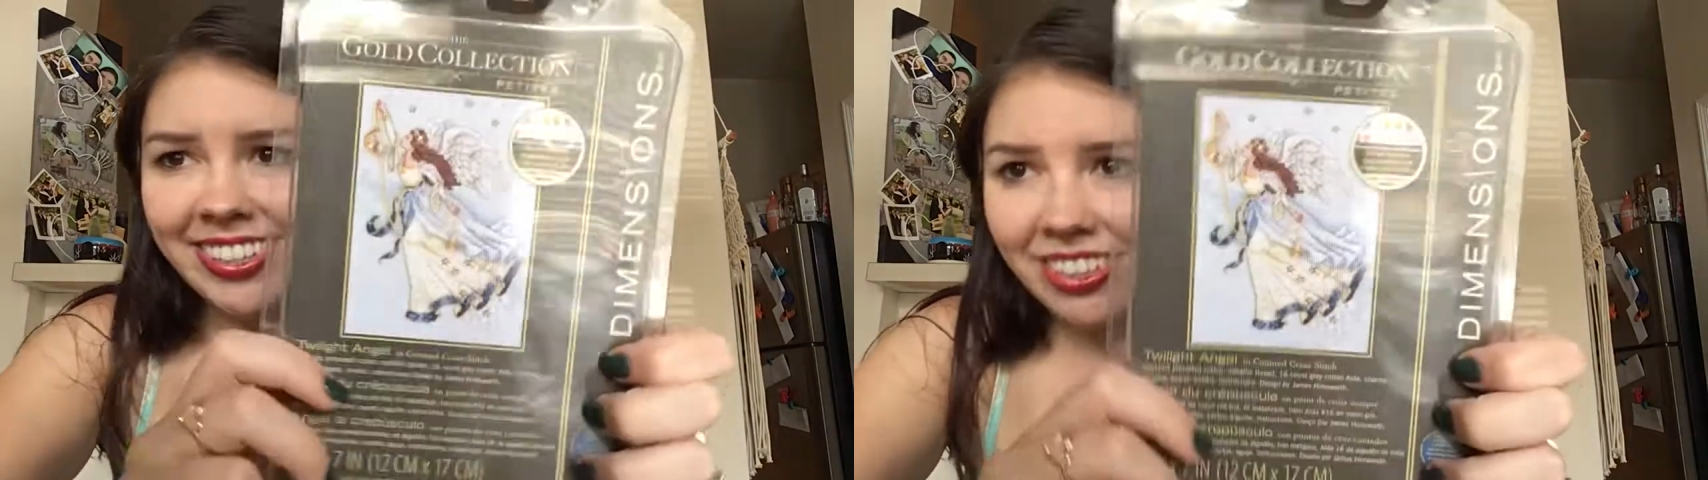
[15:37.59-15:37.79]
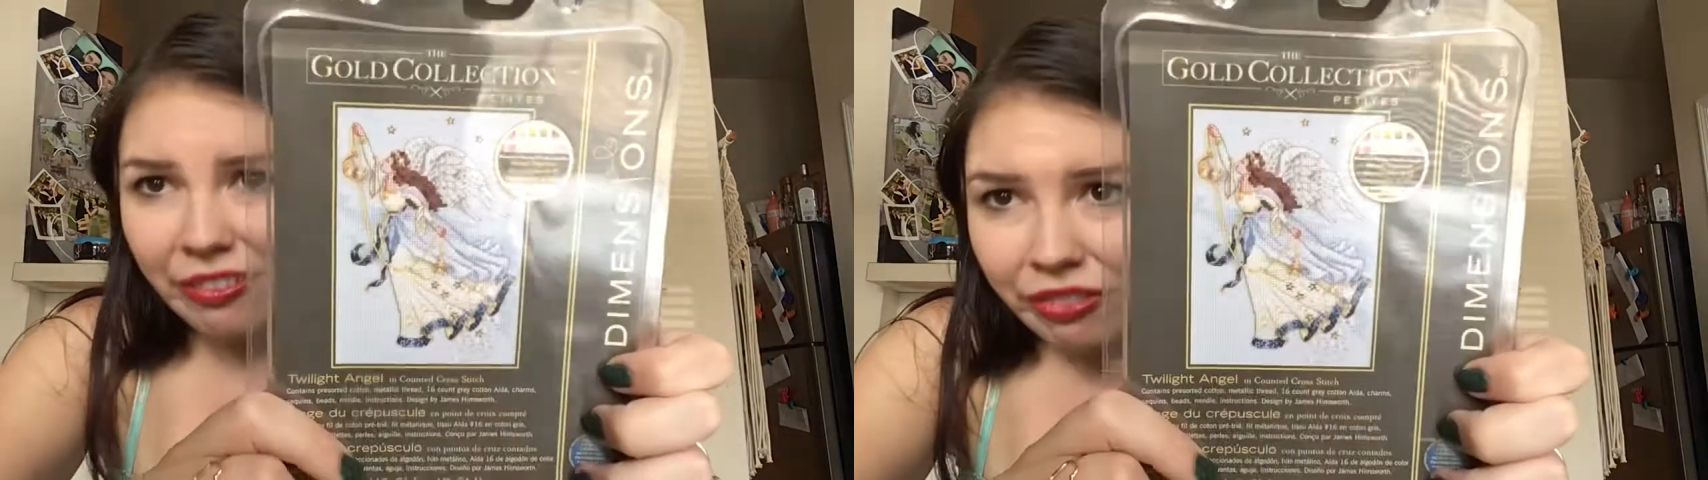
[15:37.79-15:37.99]

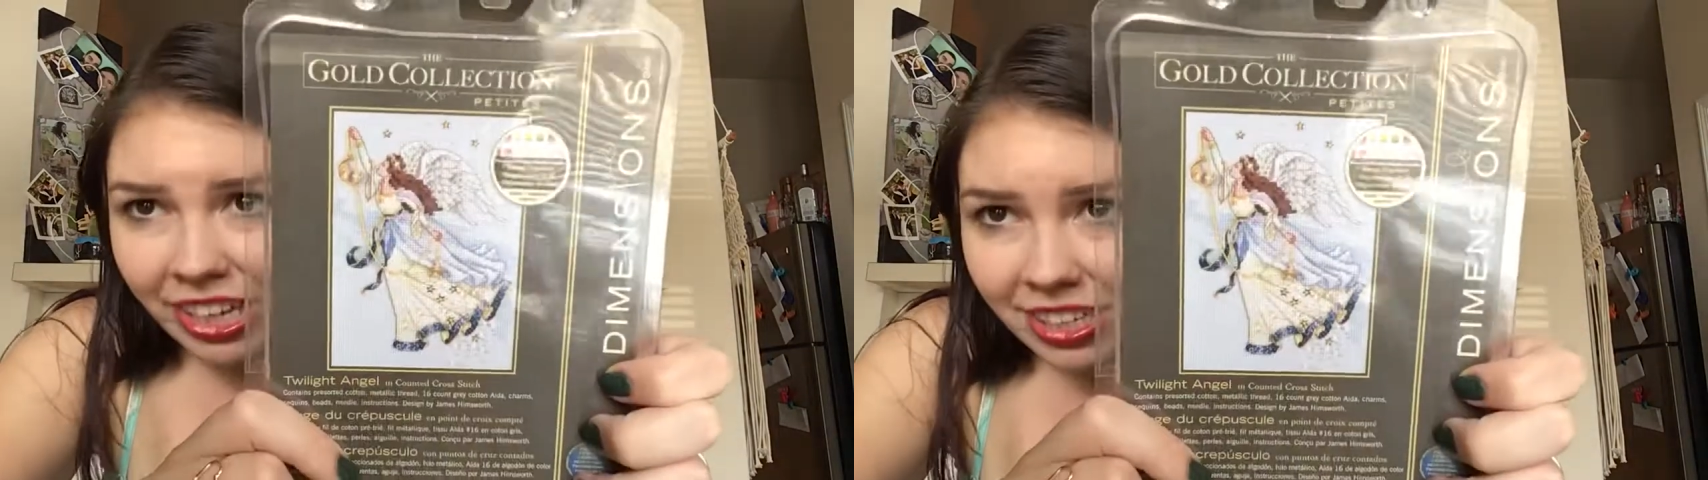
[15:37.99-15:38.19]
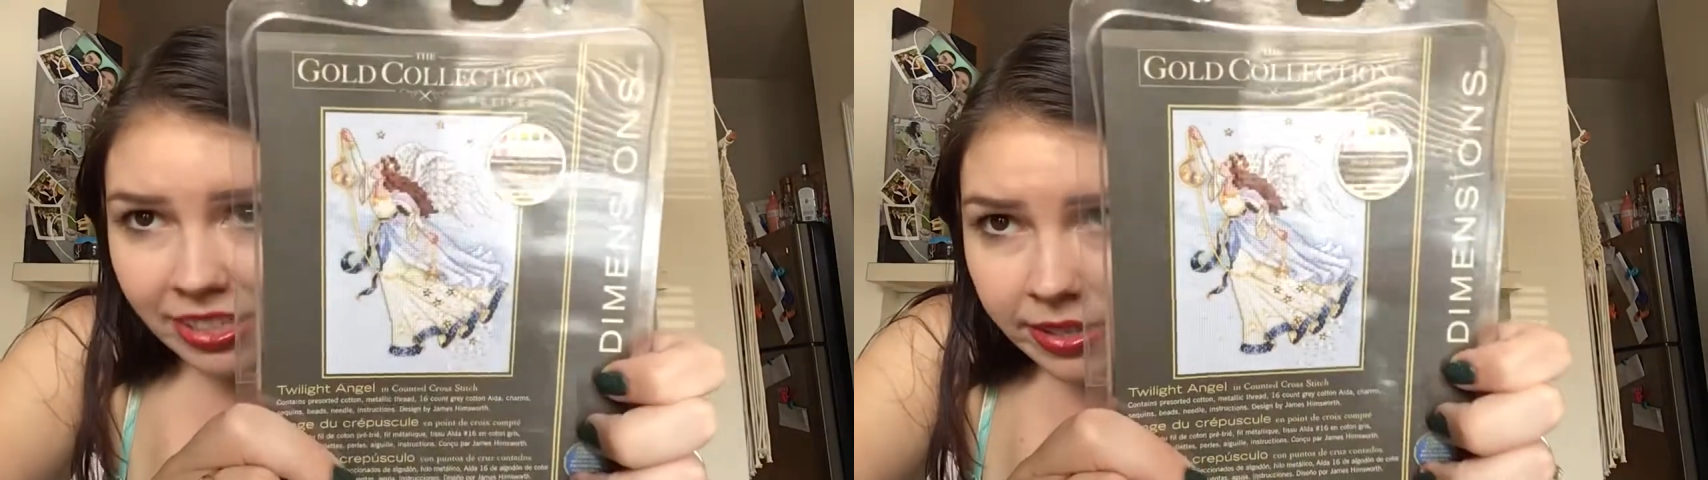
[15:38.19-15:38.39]
you can
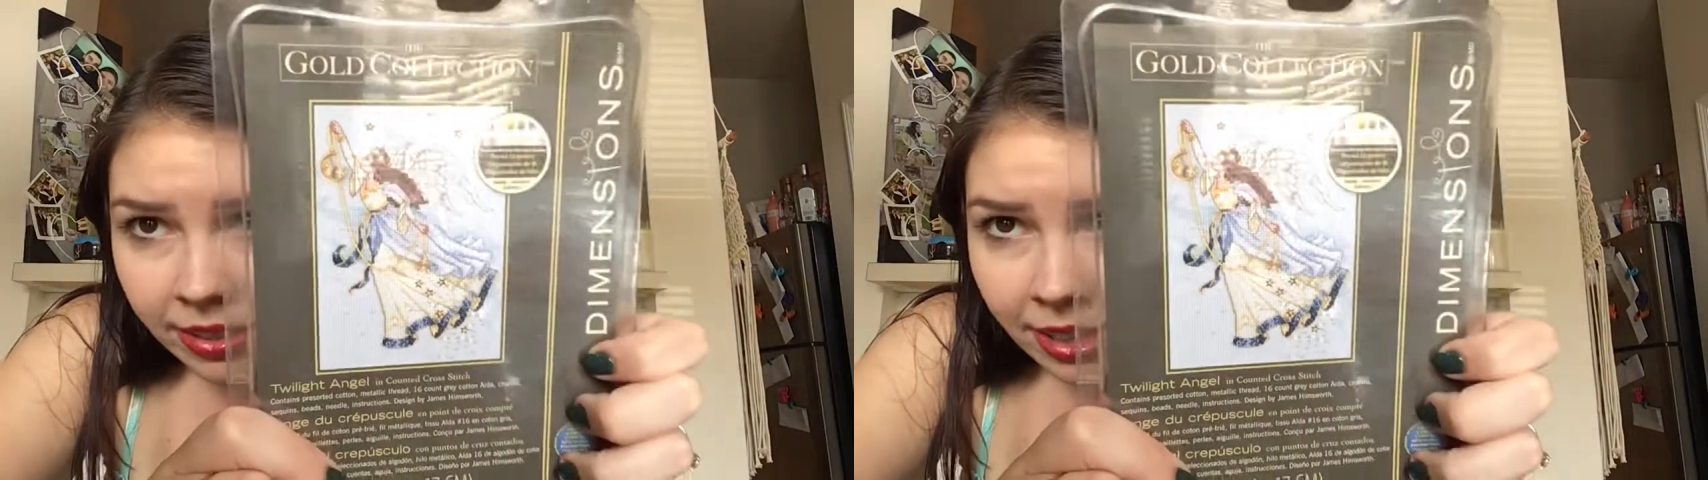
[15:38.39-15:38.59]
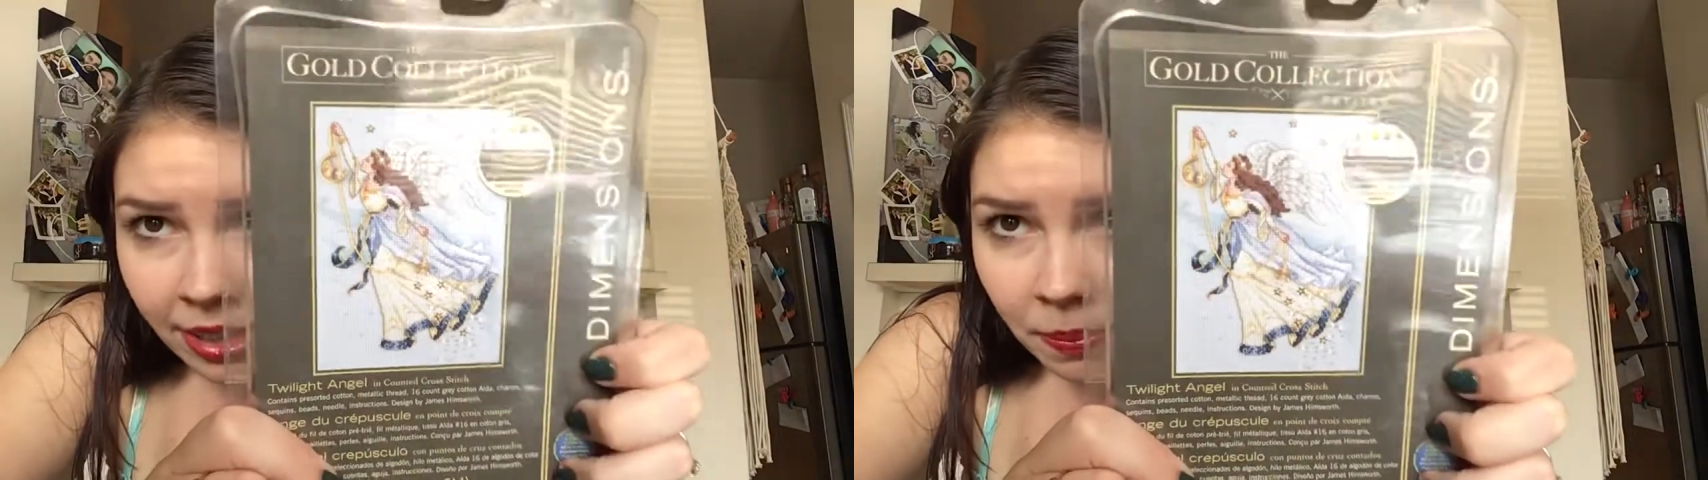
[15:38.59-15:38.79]
find
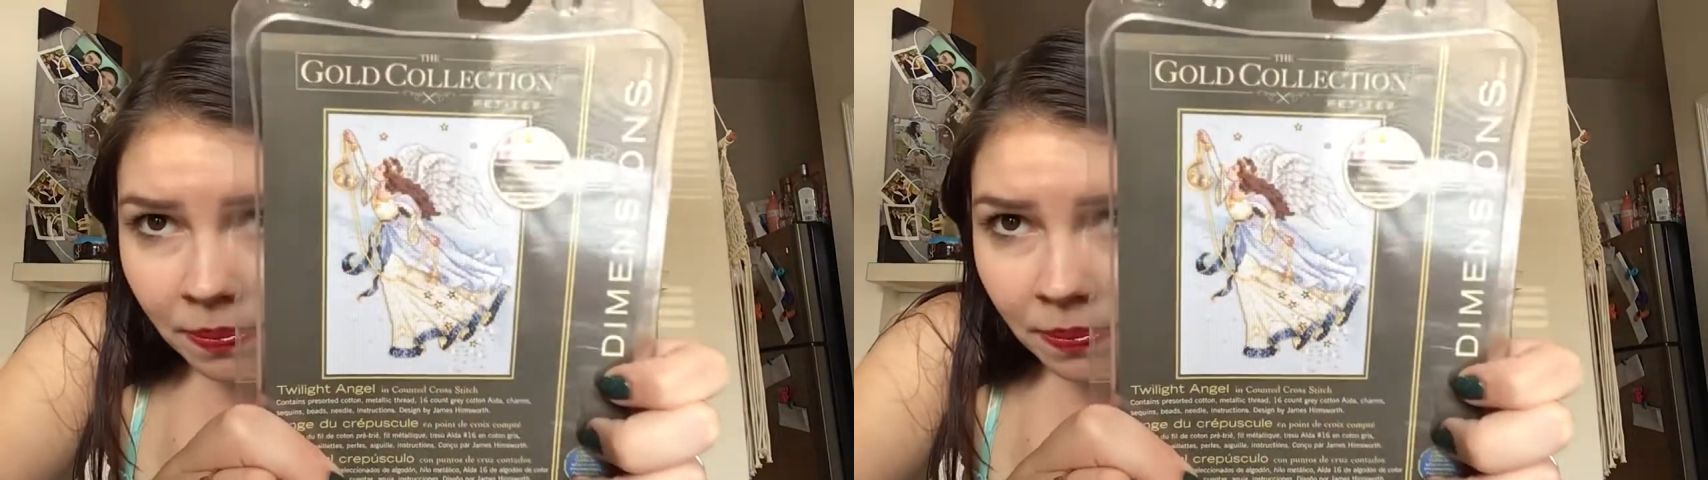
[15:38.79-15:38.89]
easily.